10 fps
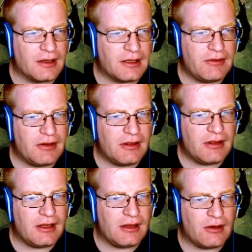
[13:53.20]
Given
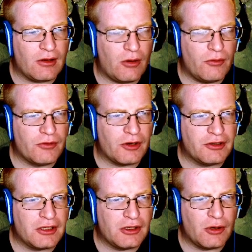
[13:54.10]
the
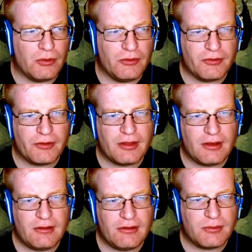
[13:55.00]
overarching goal for
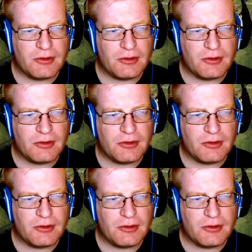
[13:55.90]
this,